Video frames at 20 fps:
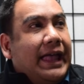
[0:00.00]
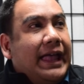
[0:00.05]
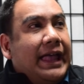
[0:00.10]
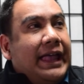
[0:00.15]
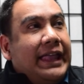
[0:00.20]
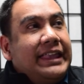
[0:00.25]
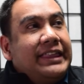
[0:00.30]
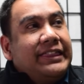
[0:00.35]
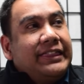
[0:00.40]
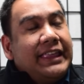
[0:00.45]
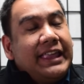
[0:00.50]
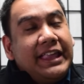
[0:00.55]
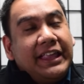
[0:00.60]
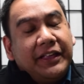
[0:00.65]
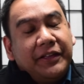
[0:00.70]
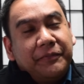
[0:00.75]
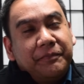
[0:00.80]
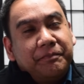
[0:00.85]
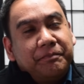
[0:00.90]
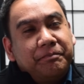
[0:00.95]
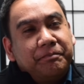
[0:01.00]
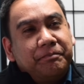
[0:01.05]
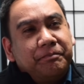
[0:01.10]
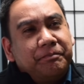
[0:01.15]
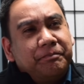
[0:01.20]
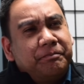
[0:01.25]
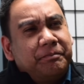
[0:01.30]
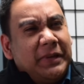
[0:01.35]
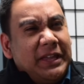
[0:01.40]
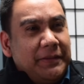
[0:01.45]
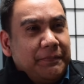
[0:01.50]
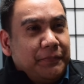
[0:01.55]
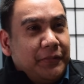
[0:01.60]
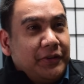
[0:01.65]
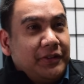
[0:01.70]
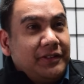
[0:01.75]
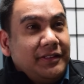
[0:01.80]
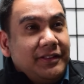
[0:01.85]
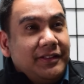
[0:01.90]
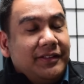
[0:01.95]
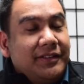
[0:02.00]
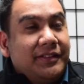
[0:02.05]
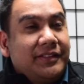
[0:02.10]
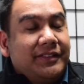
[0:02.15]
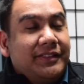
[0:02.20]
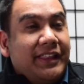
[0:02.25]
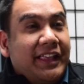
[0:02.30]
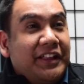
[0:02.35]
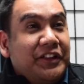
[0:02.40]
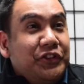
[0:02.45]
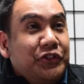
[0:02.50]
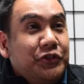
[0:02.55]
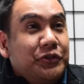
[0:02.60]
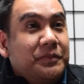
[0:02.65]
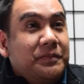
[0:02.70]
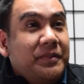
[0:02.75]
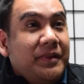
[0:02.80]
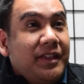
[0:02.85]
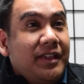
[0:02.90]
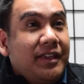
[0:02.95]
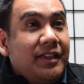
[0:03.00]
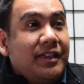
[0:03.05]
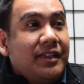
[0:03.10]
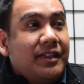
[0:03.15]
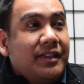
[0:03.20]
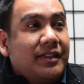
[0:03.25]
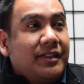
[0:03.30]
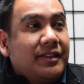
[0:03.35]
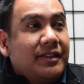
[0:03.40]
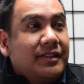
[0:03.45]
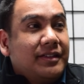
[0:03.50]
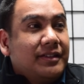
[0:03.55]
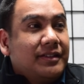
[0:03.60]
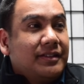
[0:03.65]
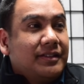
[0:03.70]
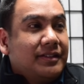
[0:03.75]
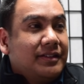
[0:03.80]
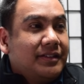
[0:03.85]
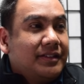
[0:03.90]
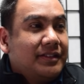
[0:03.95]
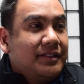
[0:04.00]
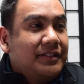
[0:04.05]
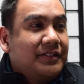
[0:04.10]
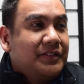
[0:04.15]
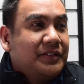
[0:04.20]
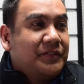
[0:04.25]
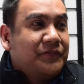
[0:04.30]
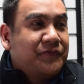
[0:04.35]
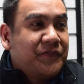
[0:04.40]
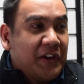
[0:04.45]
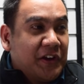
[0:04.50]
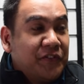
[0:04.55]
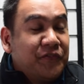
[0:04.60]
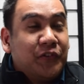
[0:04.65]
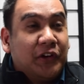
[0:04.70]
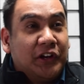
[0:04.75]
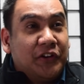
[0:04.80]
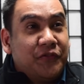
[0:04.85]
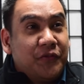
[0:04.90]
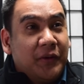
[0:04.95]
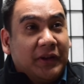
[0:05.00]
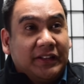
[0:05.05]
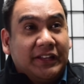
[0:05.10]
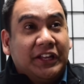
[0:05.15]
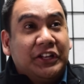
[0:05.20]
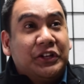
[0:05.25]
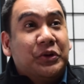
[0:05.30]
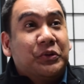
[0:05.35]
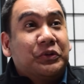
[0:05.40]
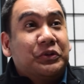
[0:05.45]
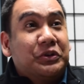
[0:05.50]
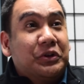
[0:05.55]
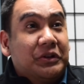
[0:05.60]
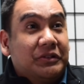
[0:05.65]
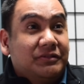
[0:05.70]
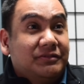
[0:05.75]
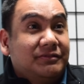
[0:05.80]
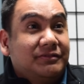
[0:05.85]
I think people tend to be fearful of what they don't know.